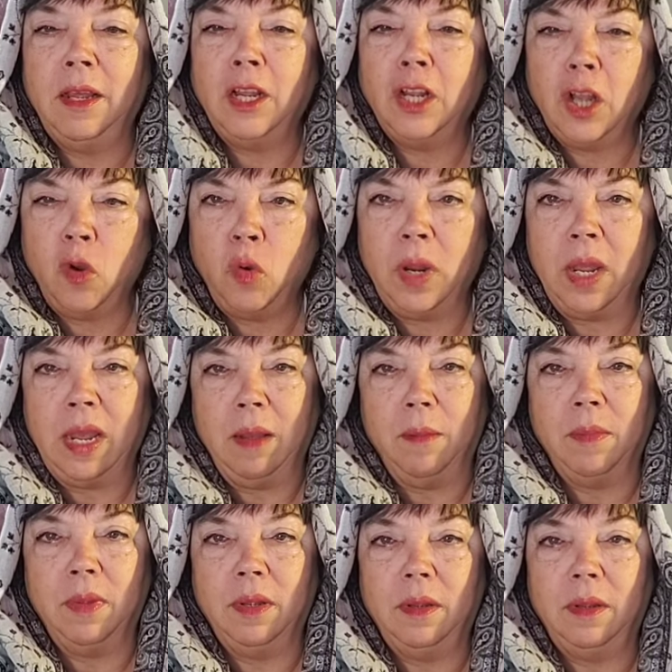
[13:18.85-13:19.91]
Go to
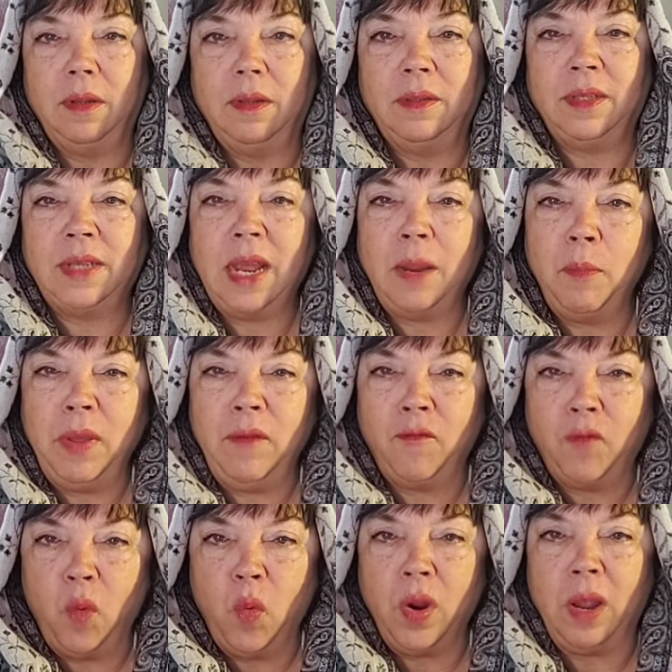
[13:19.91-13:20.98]
him. Stand
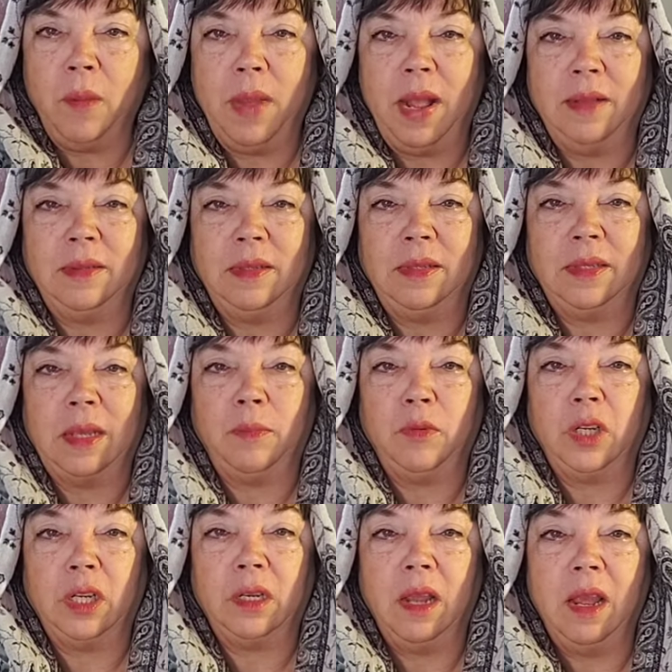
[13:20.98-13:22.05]
before him as his
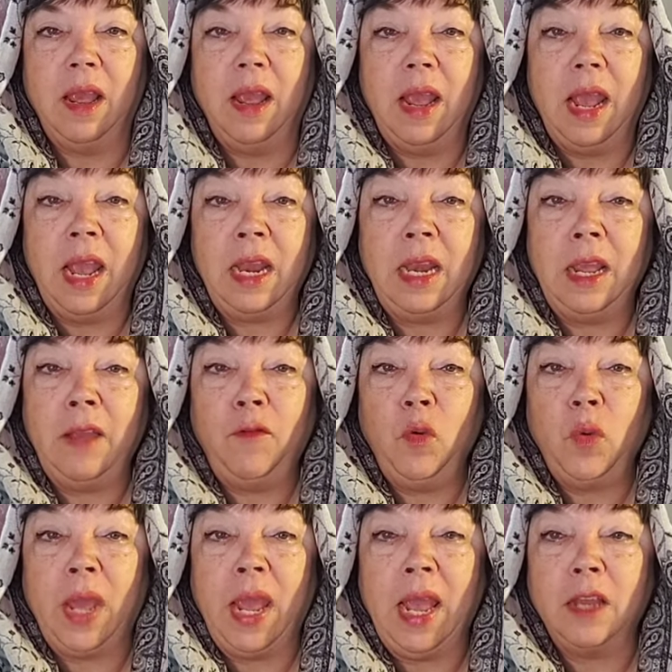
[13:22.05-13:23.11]
subject. And if you
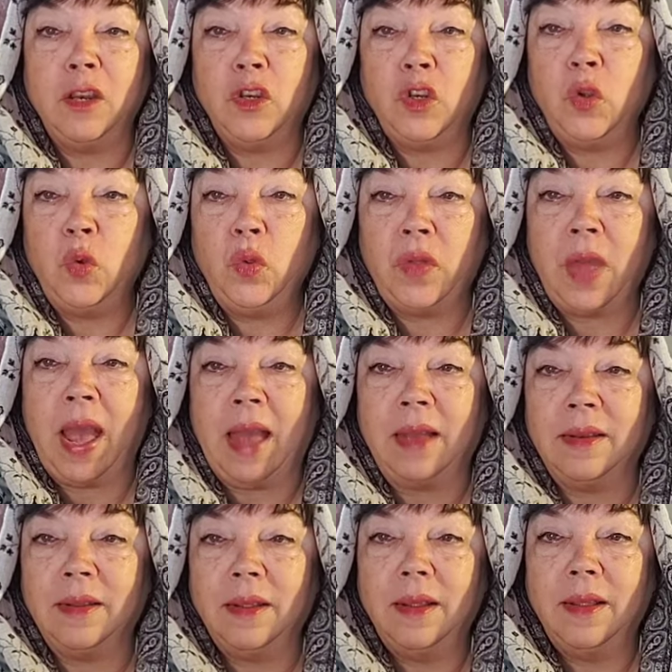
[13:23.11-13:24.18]
can't do
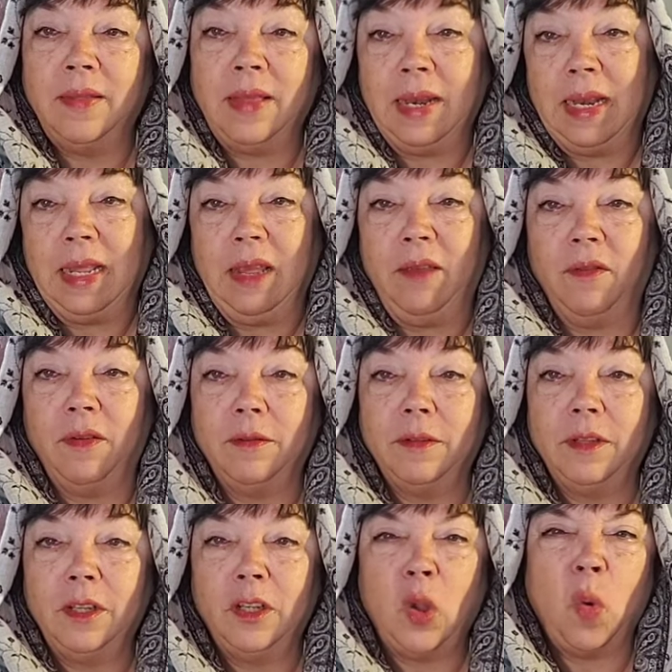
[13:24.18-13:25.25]
that, then leave.
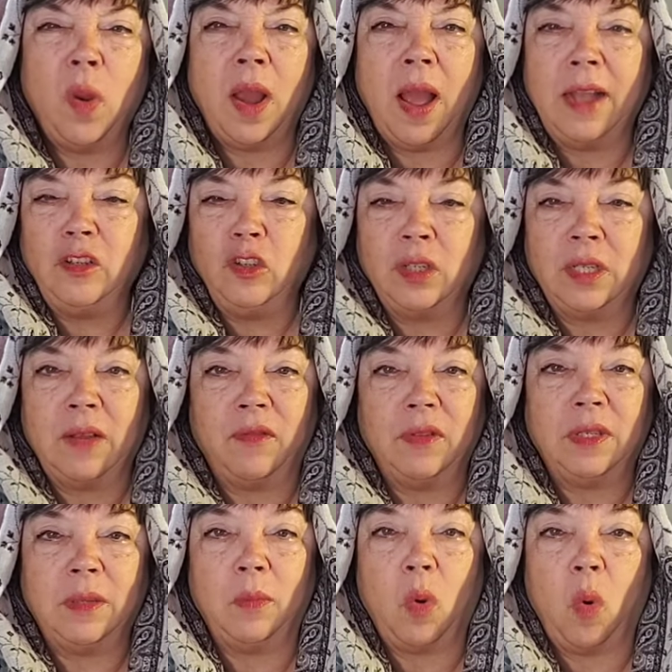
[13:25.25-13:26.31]
Go and hide yourself in
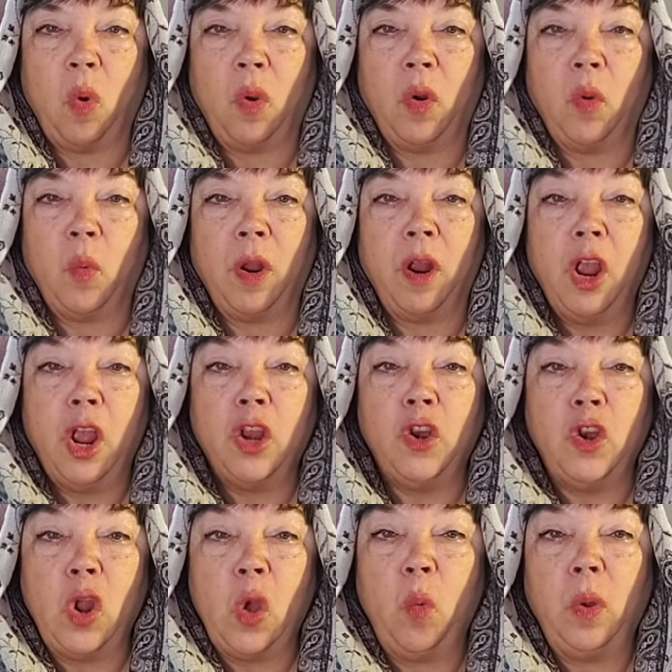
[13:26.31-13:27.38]
some corner where
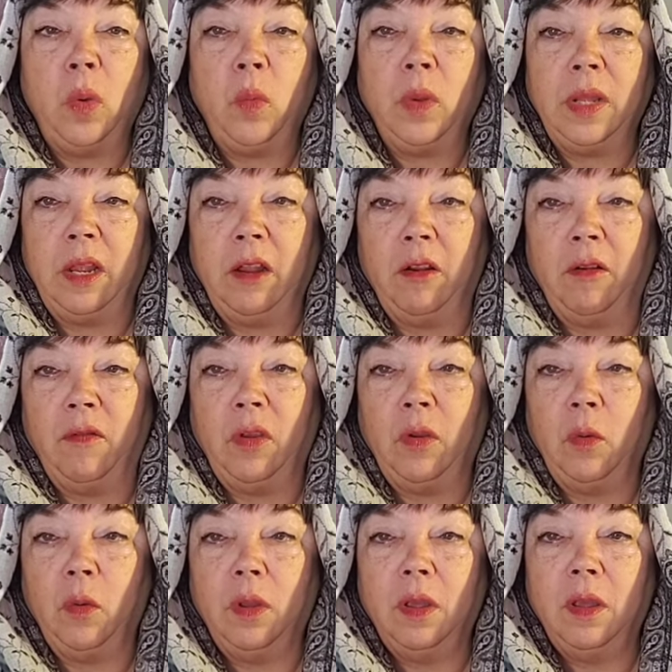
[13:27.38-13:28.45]
no one will hear of
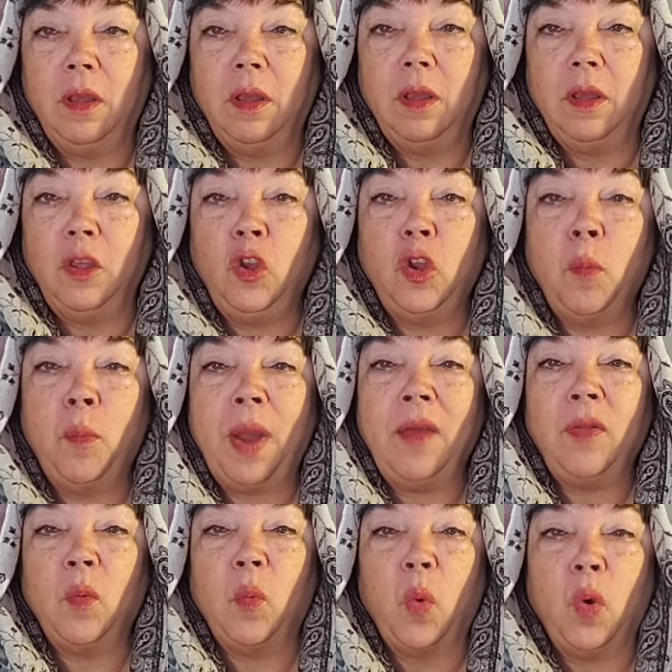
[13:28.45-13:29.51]
you. You can buy
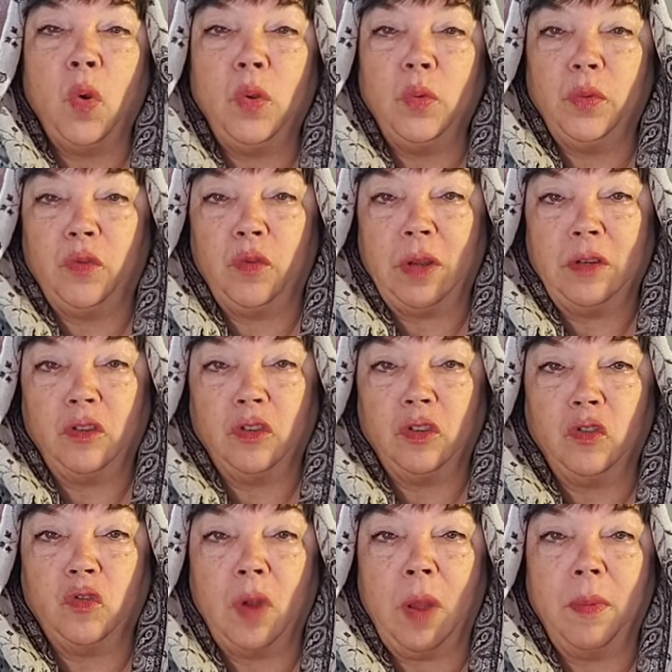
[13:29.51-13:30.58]
the world with treasures
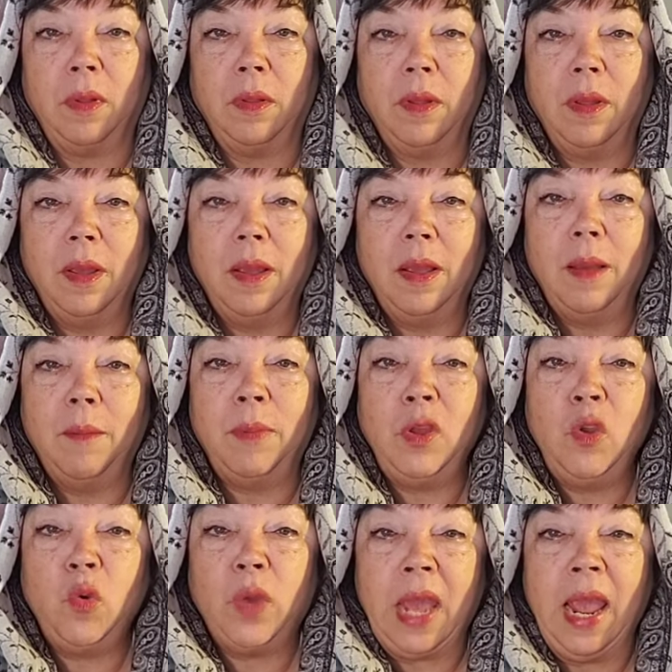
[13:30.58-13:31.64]
and trouble, but
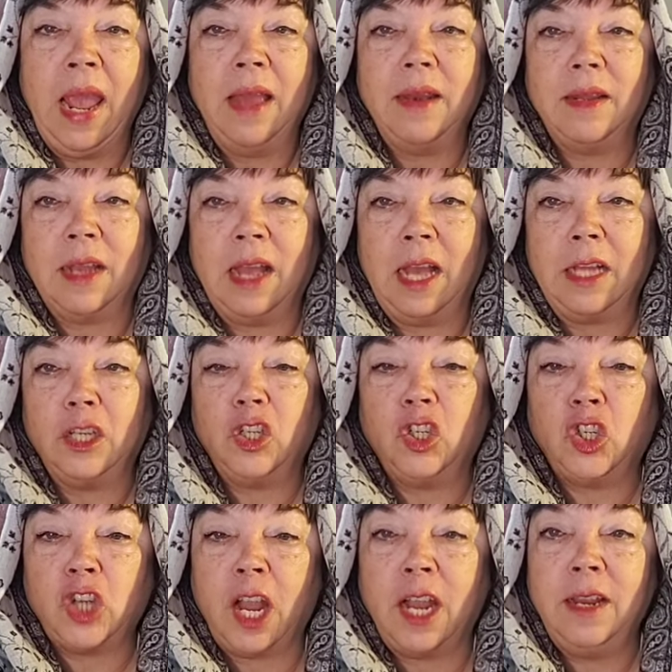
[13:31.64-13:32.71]
you can't cut
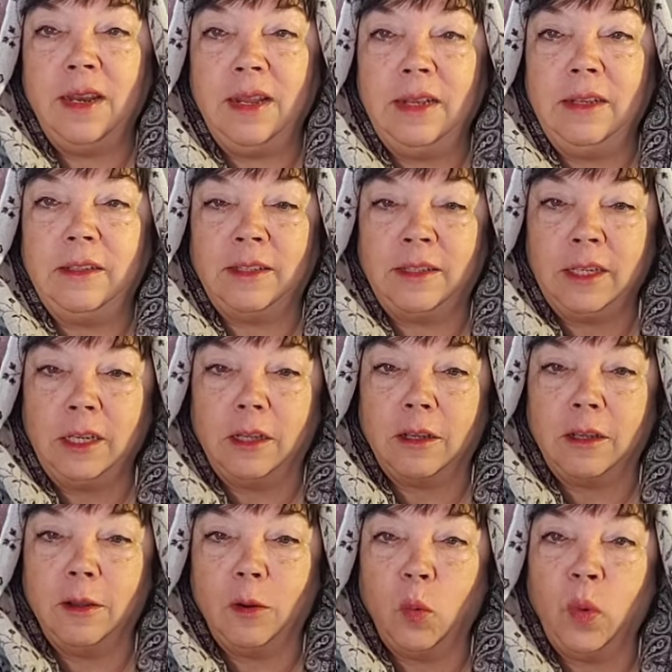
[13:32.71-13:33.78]
Chinese
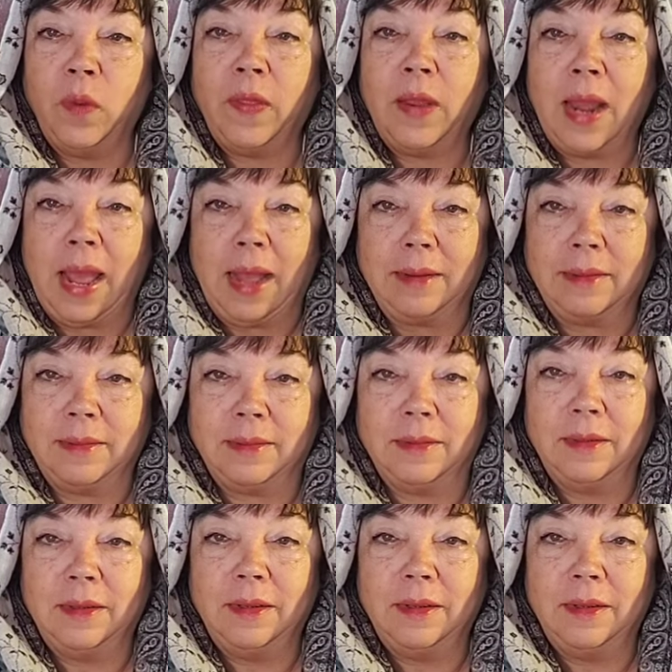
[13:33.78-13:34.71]
silk with an axe.